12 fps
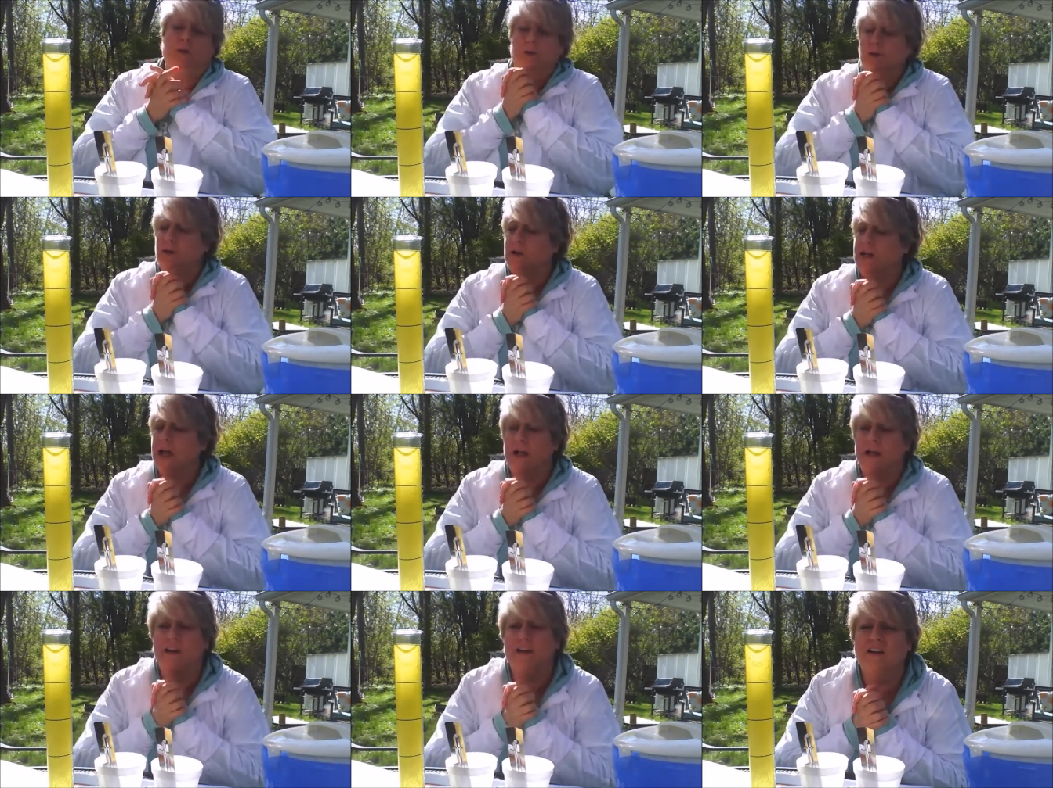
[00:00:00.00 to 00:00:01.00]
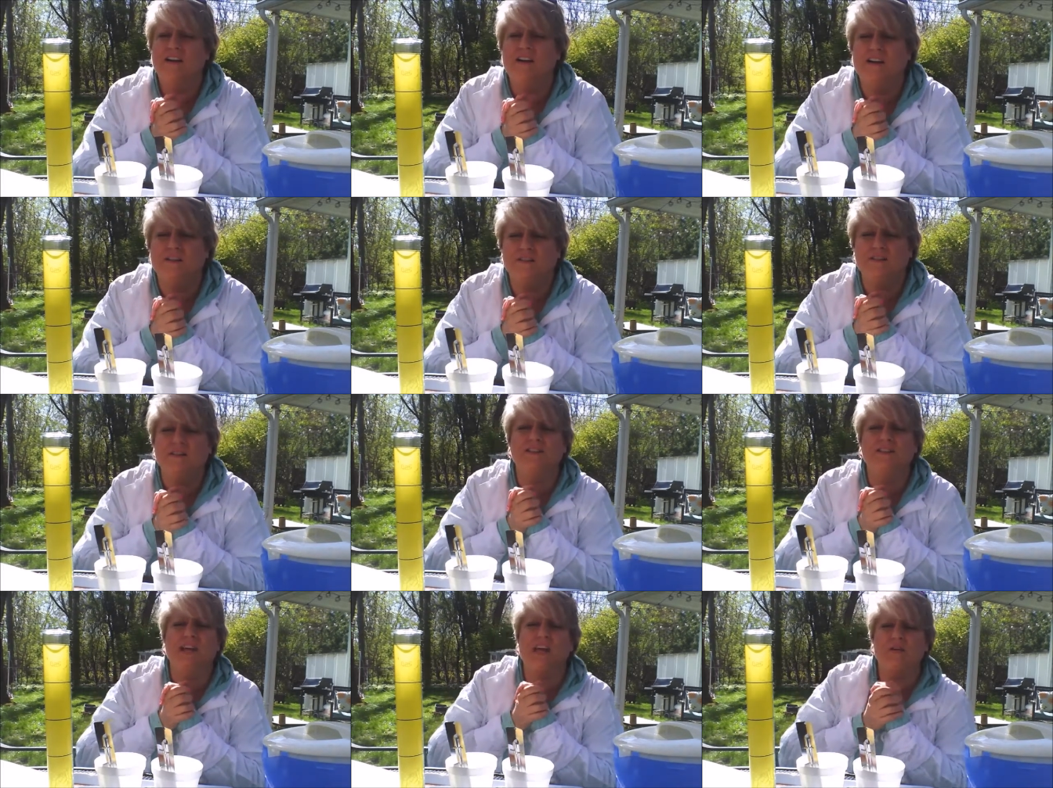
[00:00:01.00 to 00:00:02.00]
Okay.
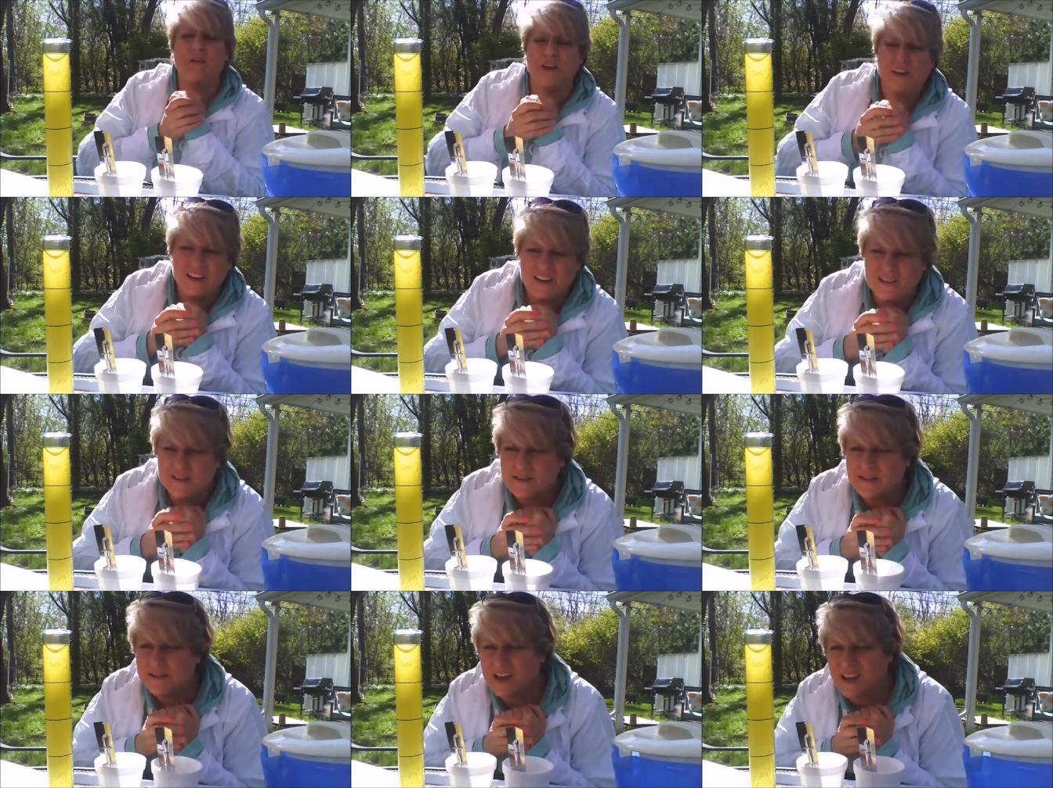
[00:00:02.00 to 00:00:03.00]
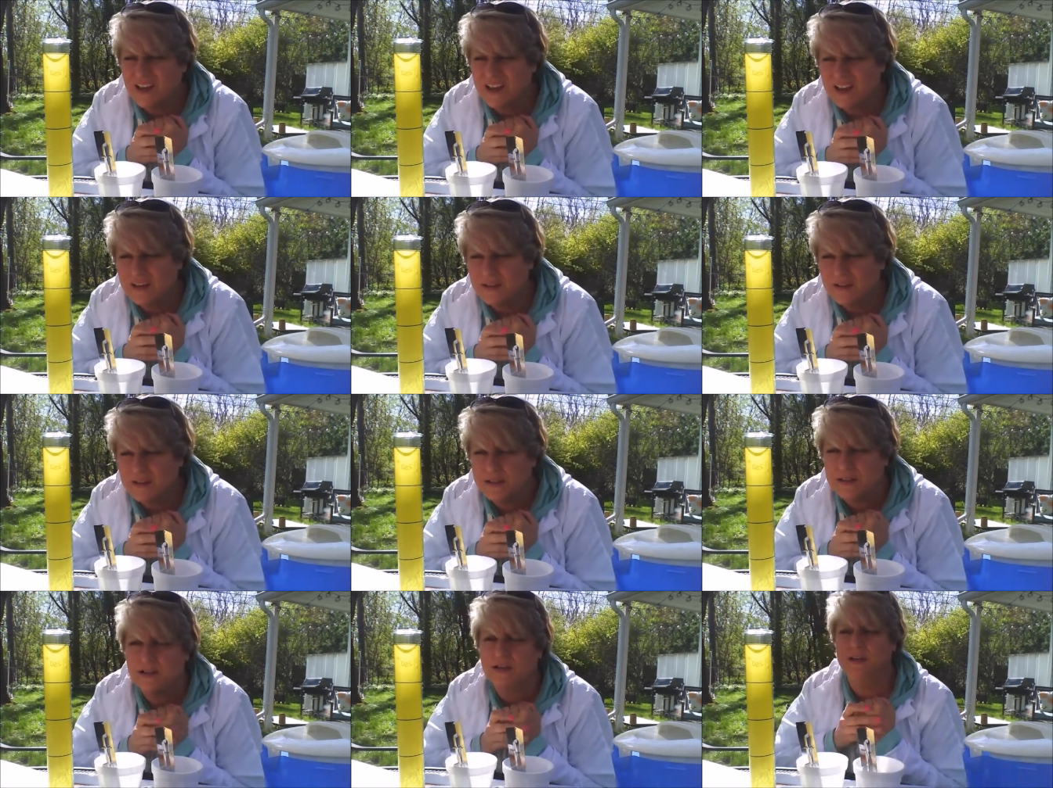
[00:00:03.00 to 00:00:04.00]
Timing it.
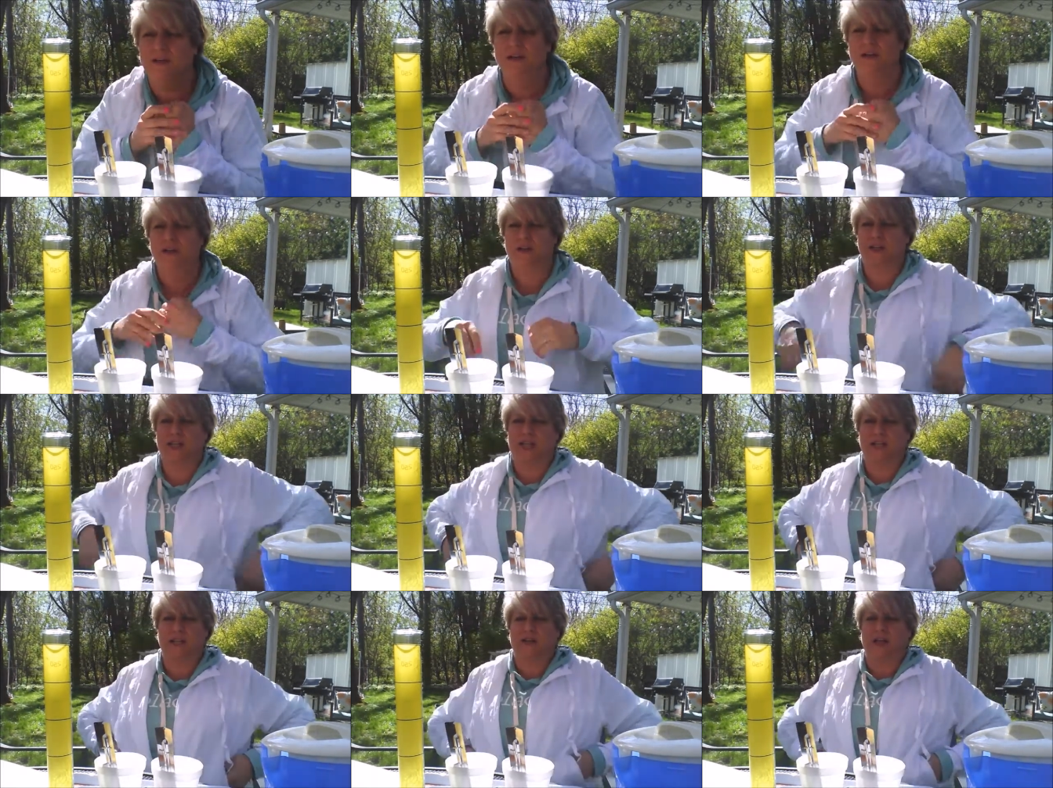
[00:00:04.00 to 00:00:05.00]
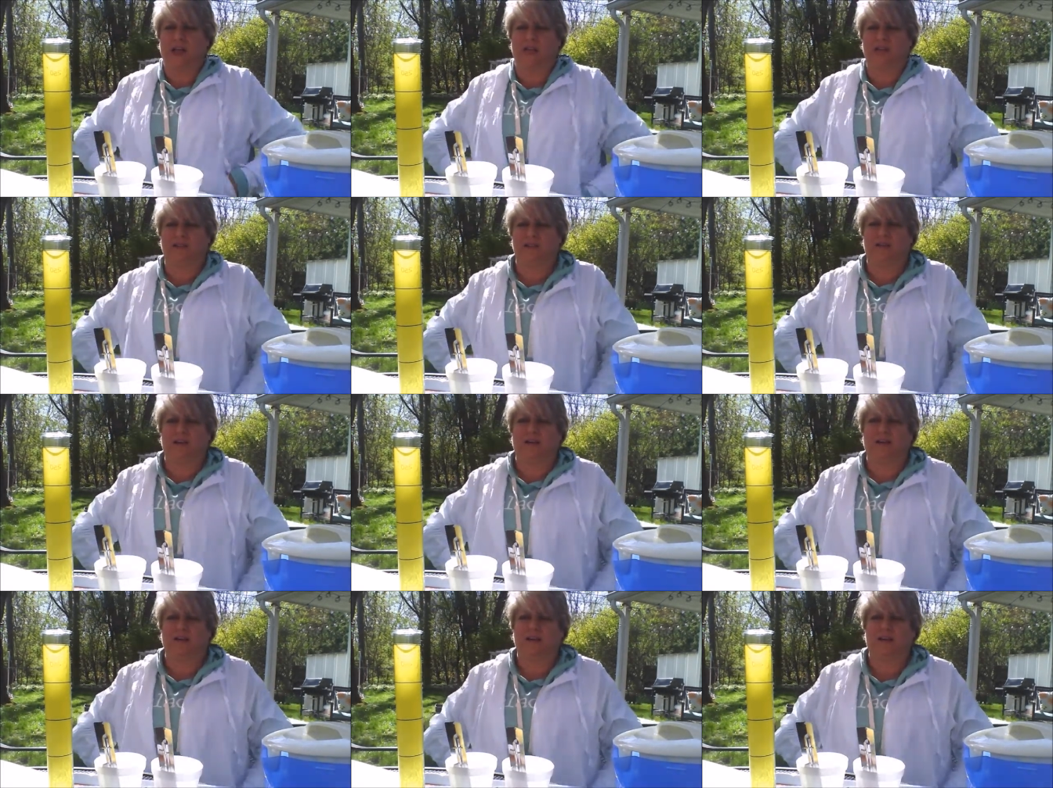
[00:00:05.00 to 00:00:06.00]
Looking at the clocks
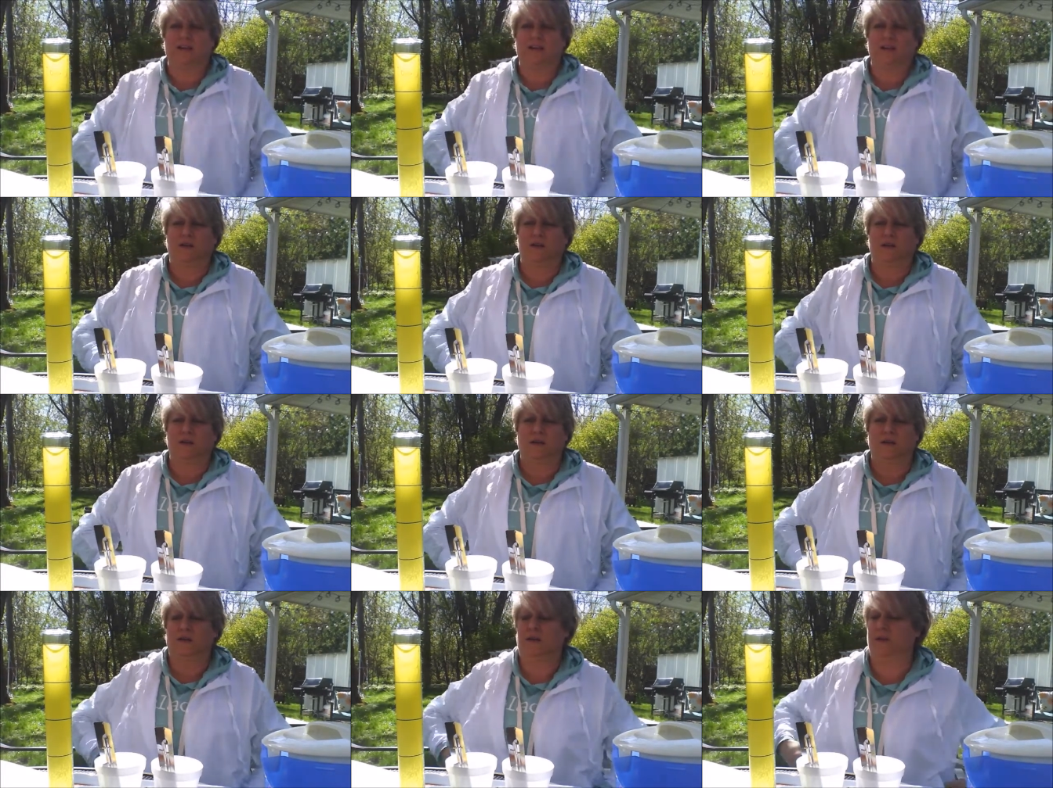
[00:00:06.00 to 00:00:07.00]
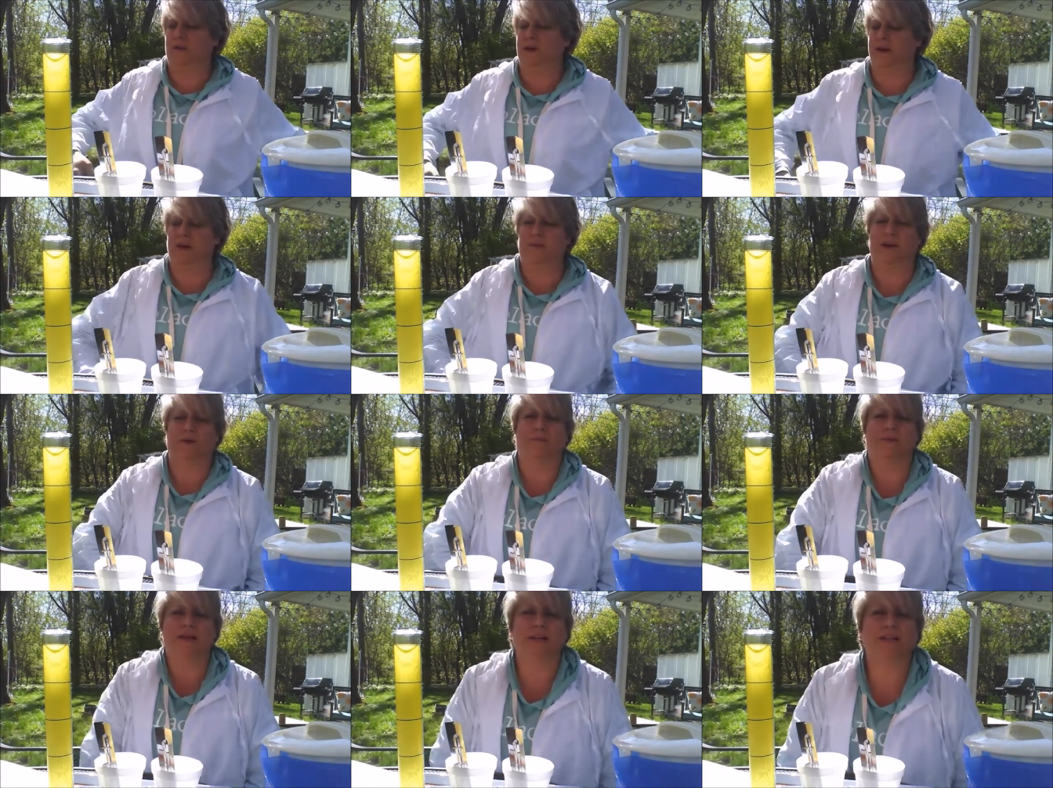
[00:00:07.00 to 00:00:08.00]
there. Keeping it at about a
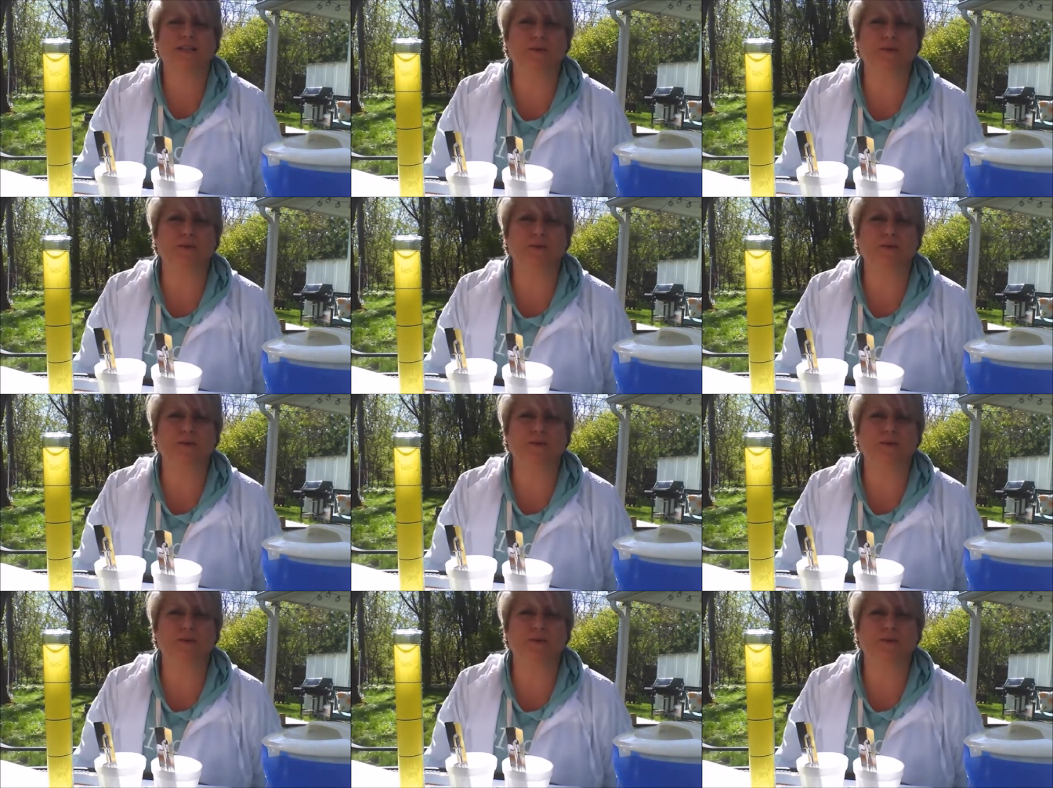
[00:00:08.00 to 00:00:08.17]
minute.